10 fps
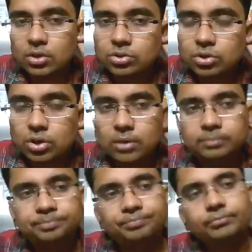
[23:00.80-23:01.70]
So
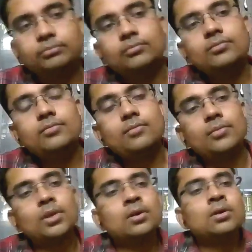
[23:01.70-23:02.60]

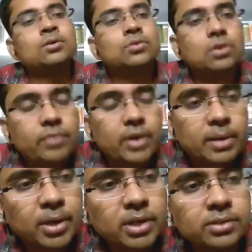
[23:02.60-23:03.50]
for a
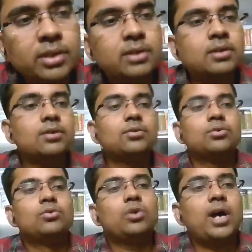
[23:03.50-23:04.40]
person
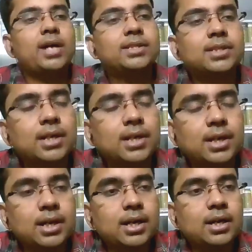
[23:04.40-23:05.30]
who has
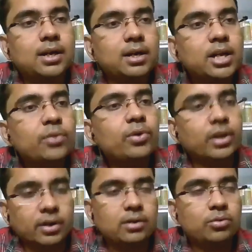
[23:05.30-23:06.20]

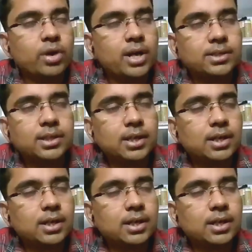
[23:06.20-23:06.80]
who has